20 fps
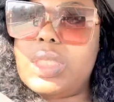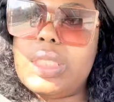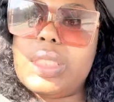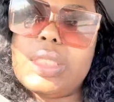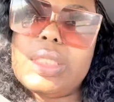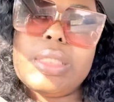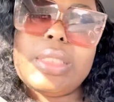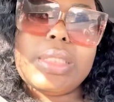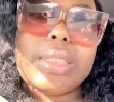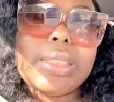
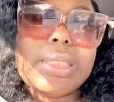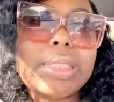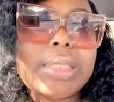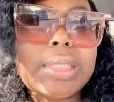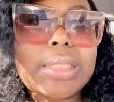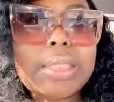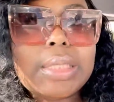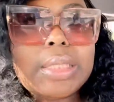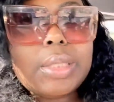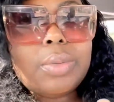Gang
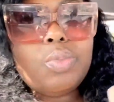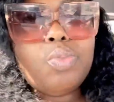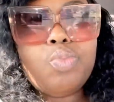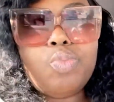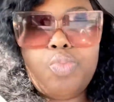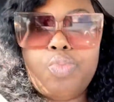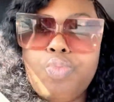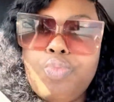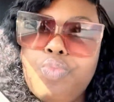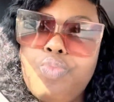moves. I
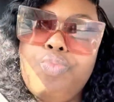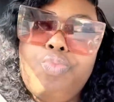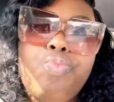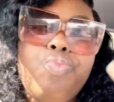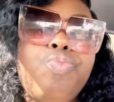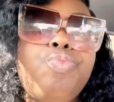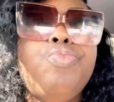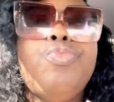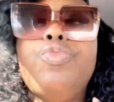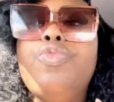like to walk
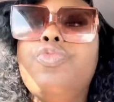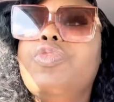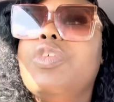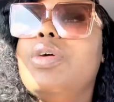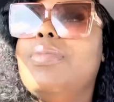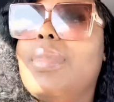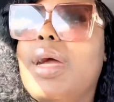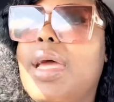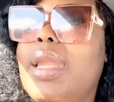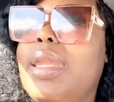around
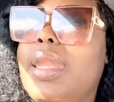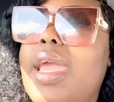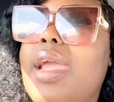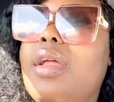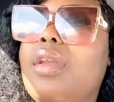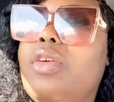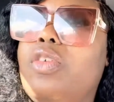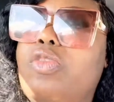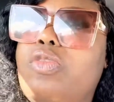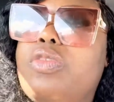with my
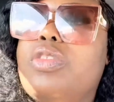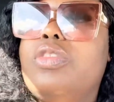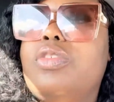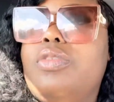neck loose.